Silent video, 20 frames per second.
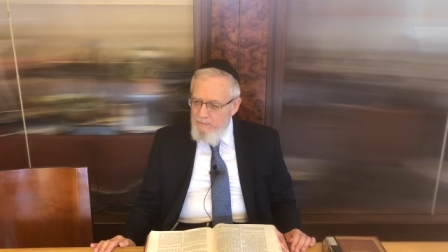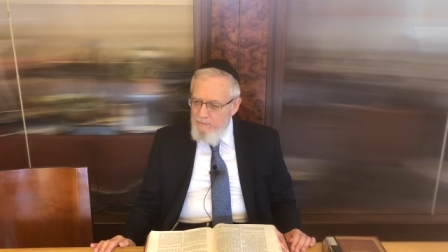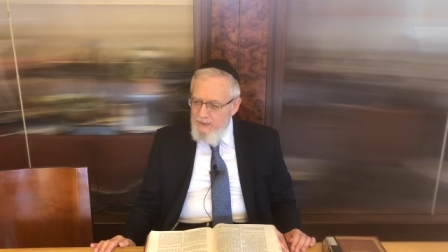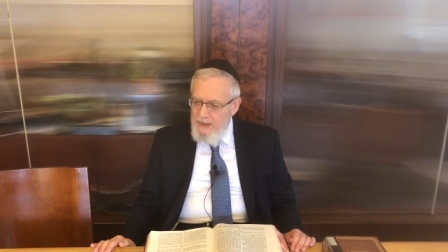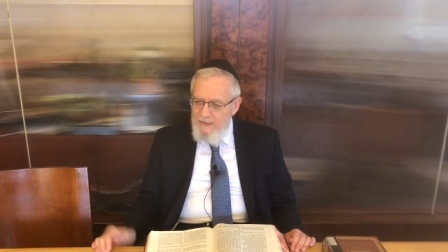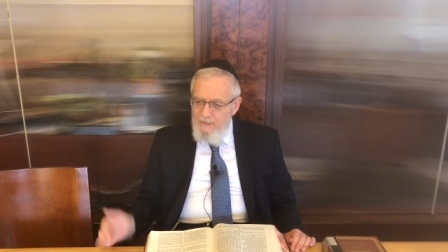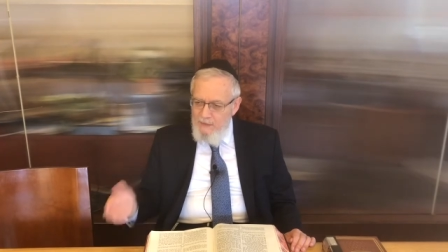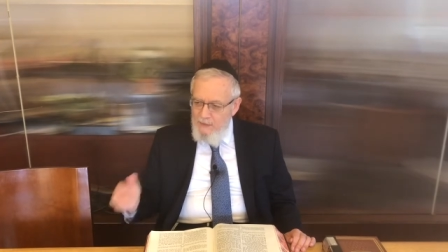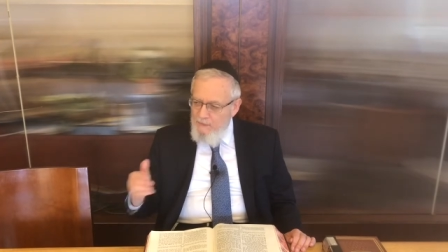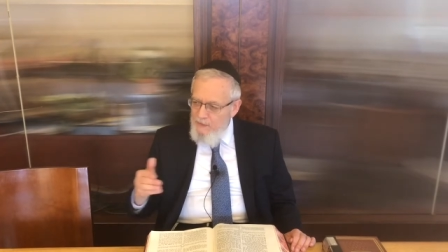
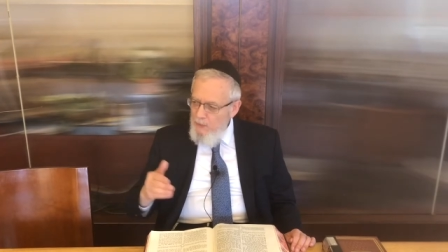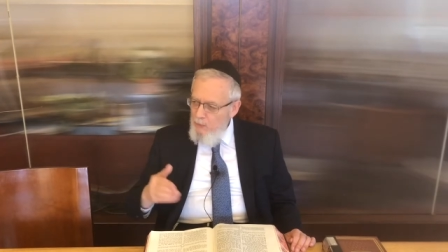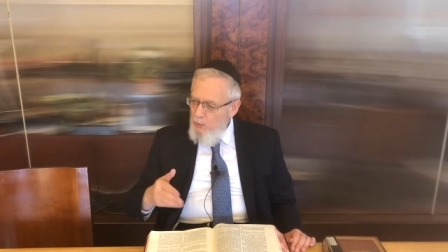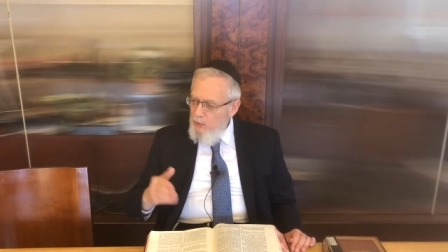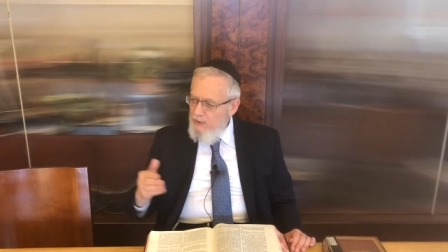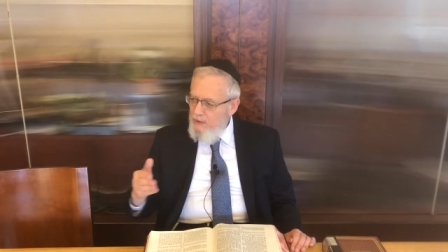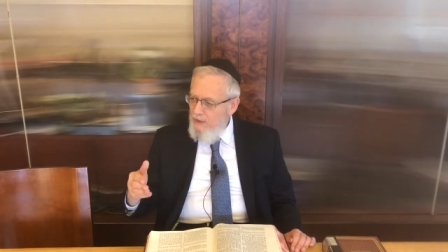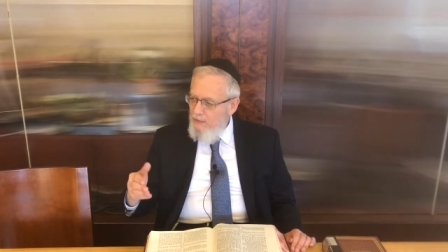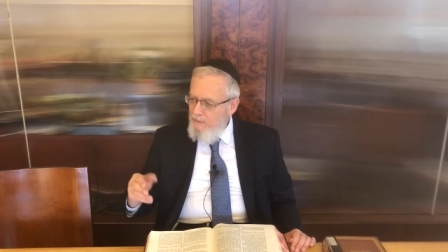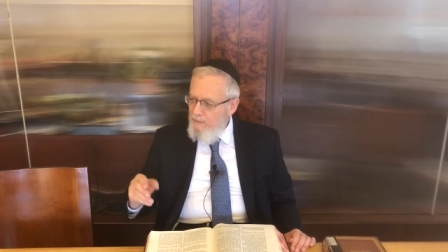even if he
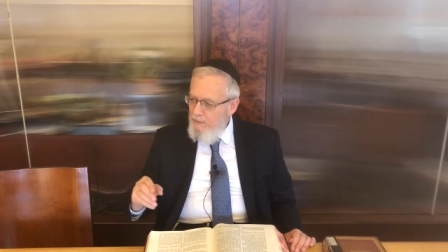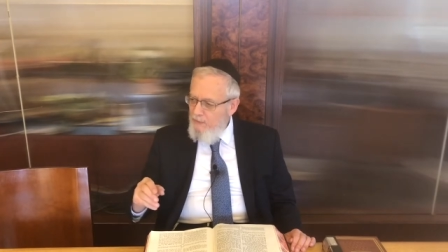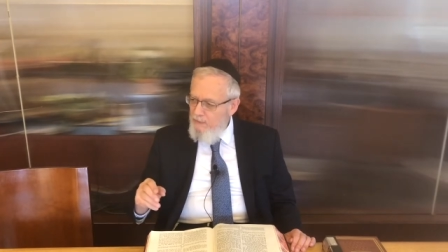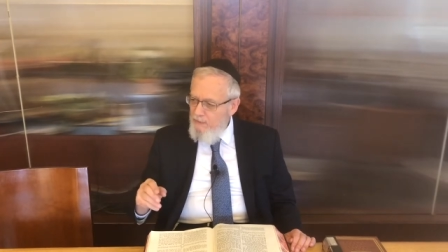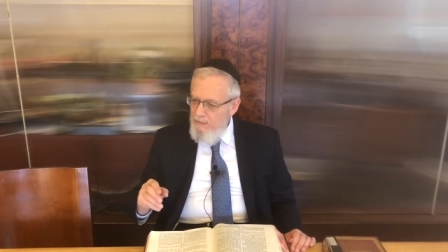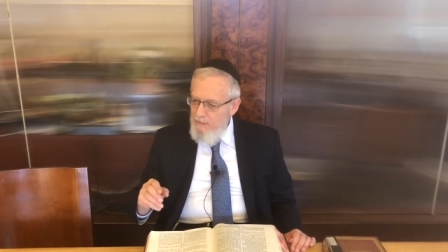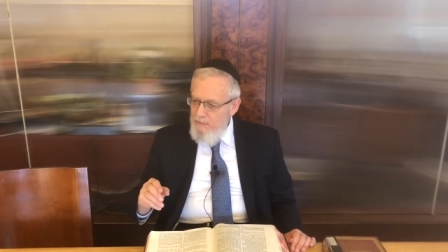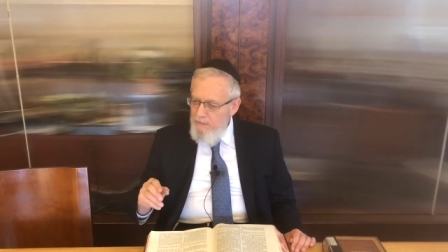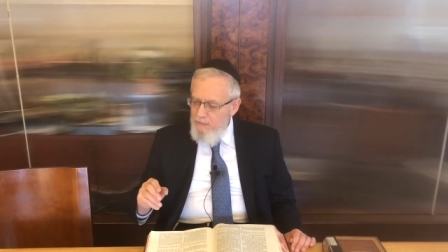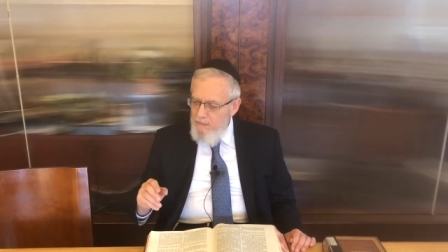wouldn't have
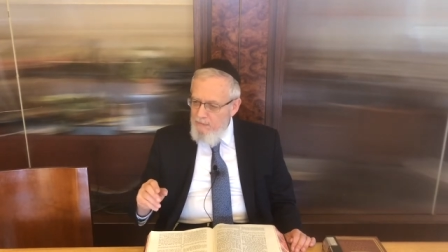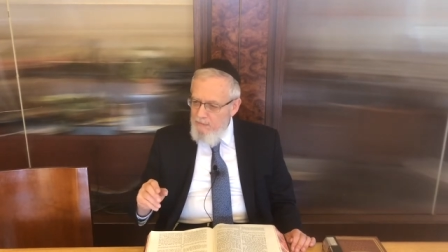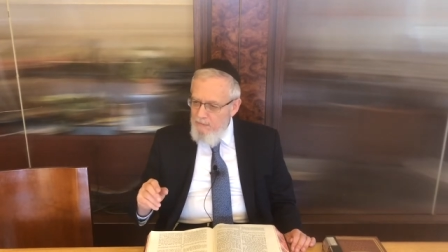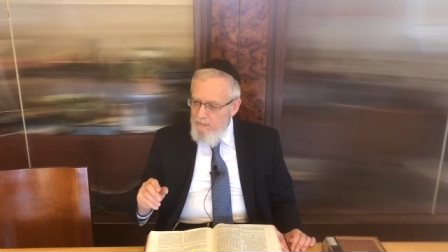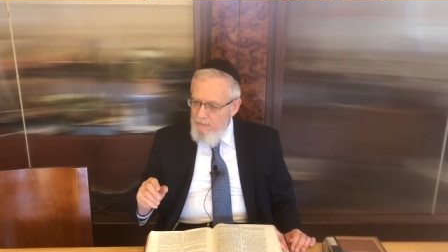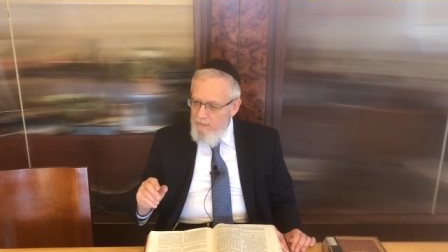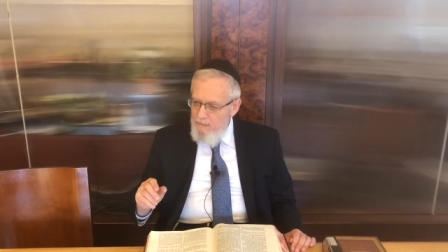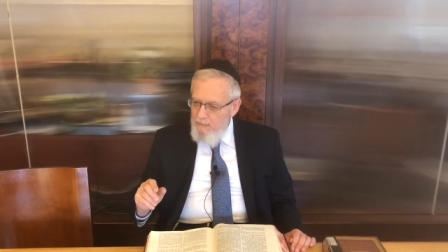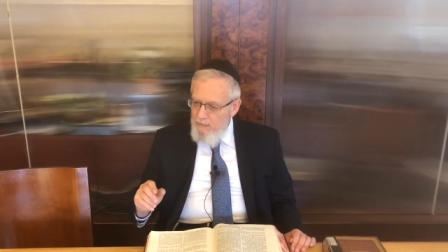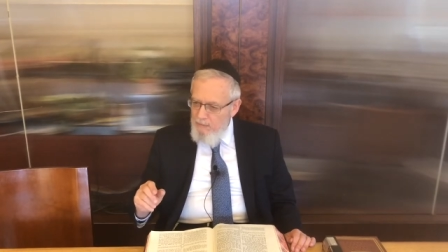
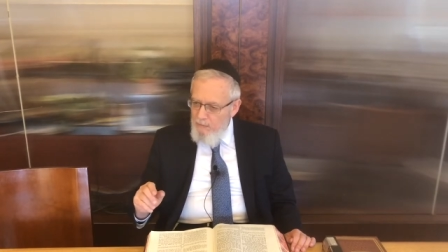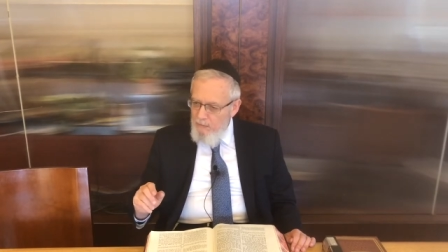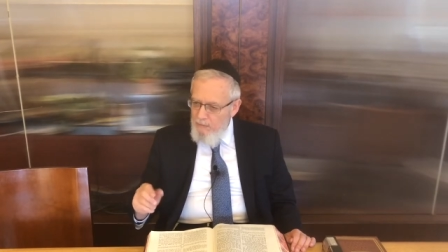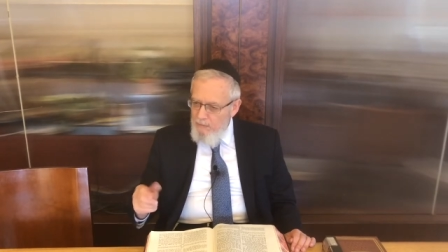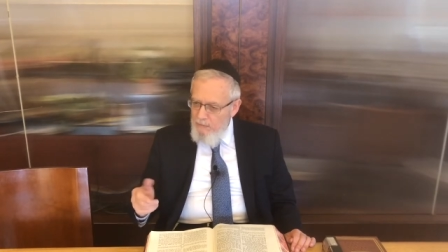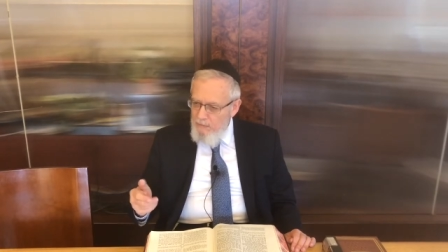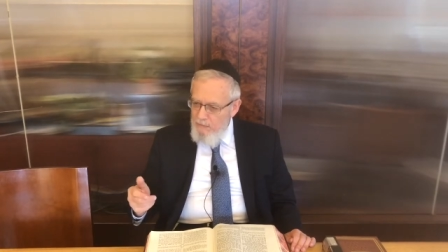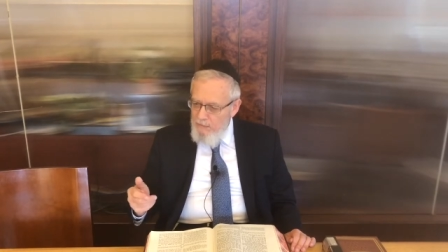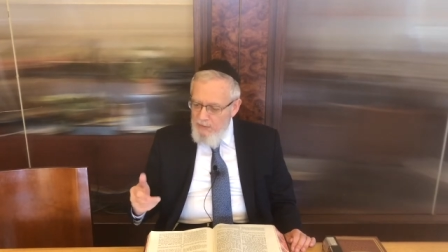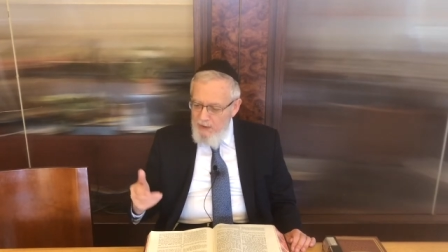
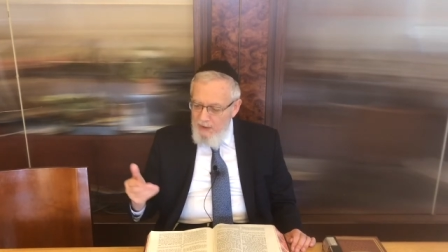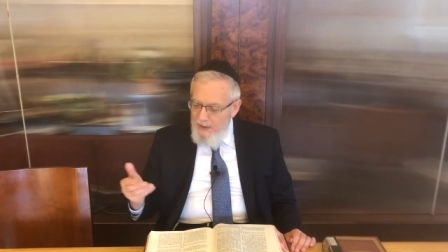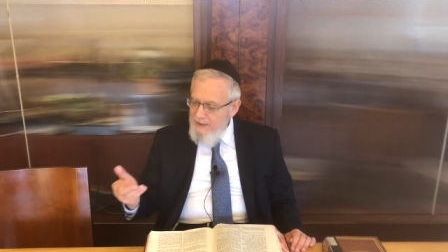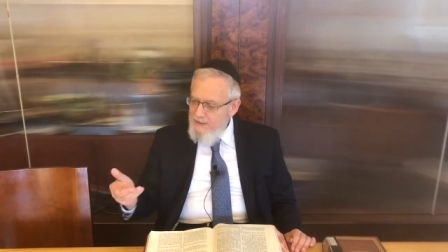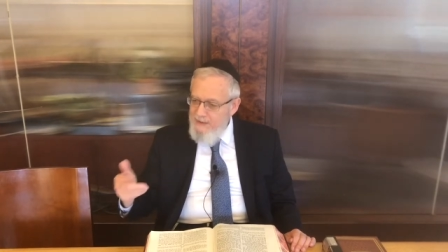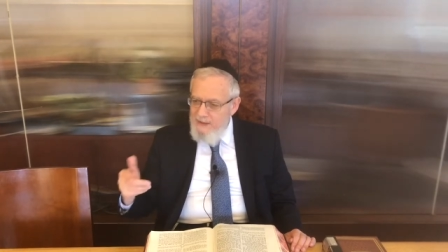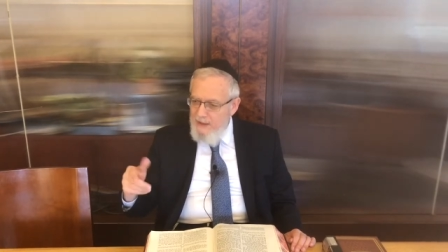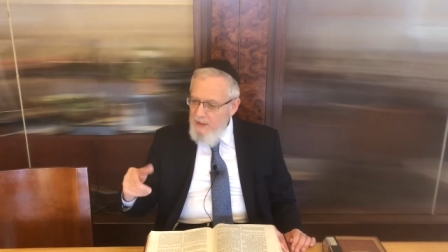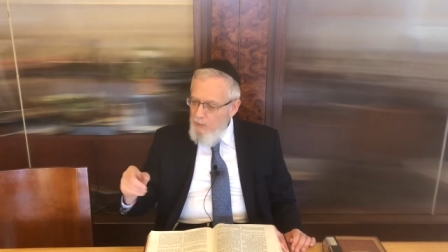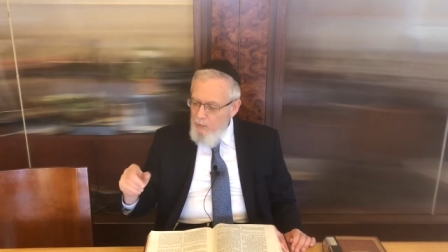God
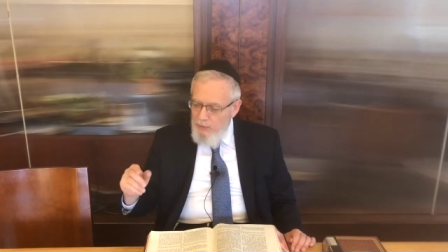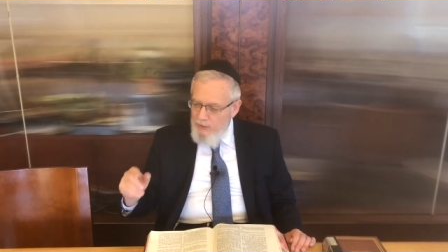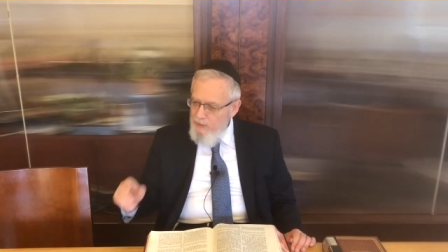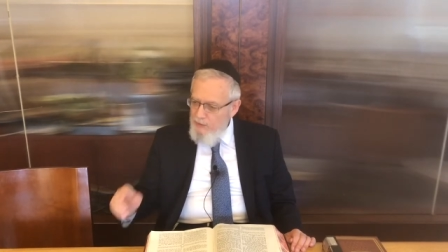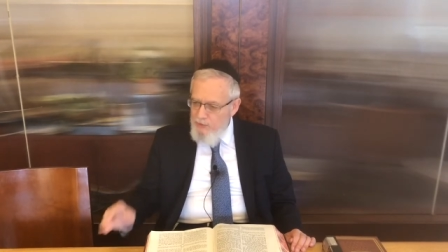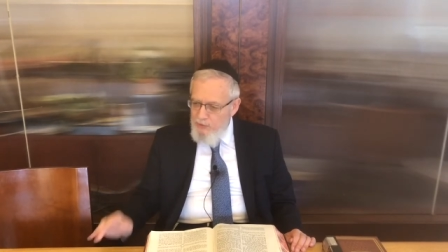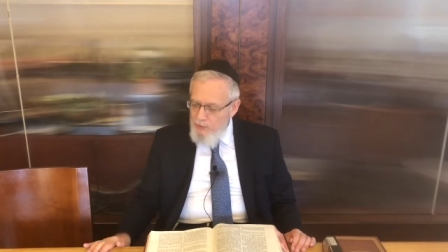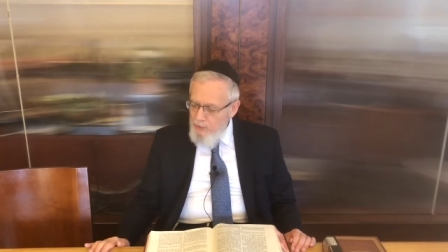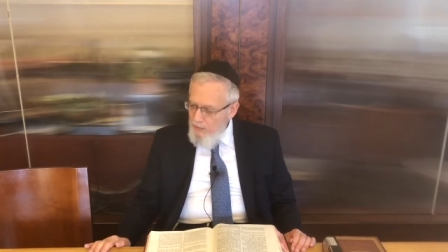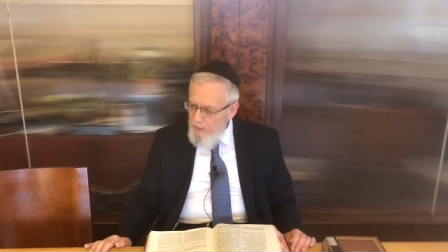said he wouldn't
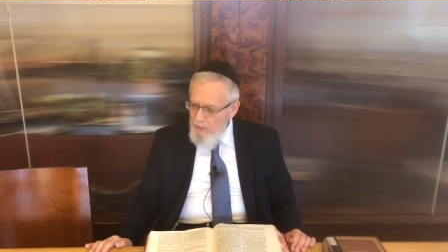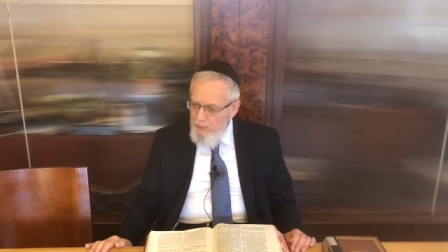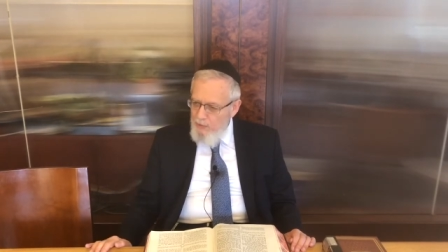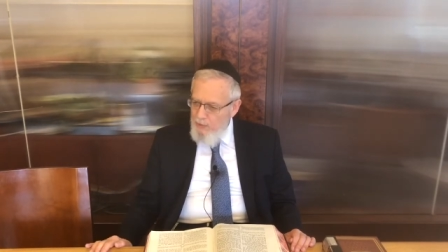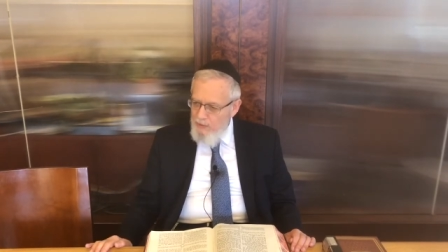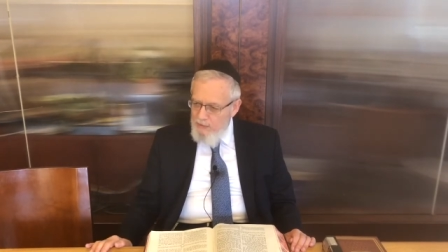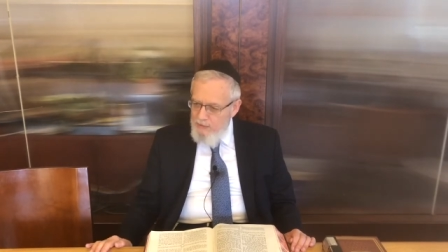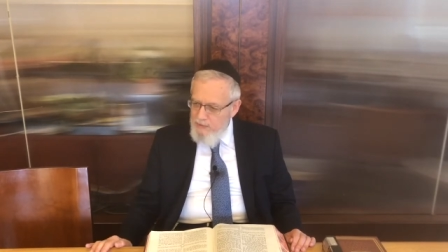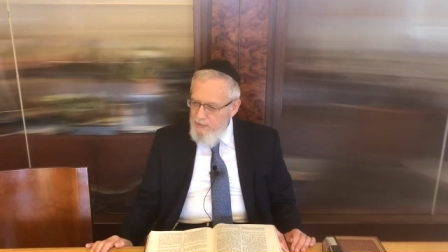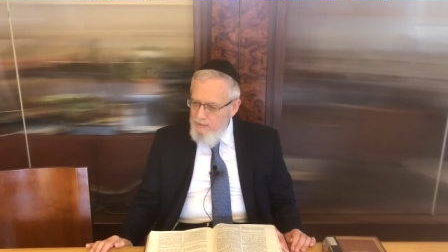destroy the
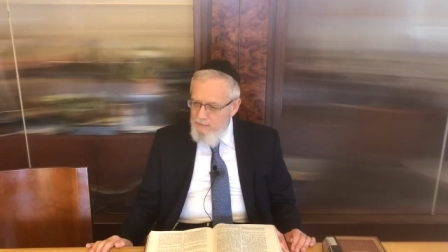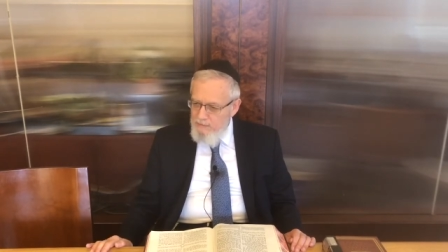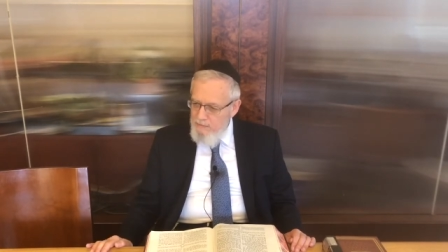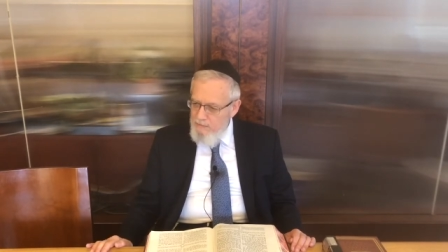world.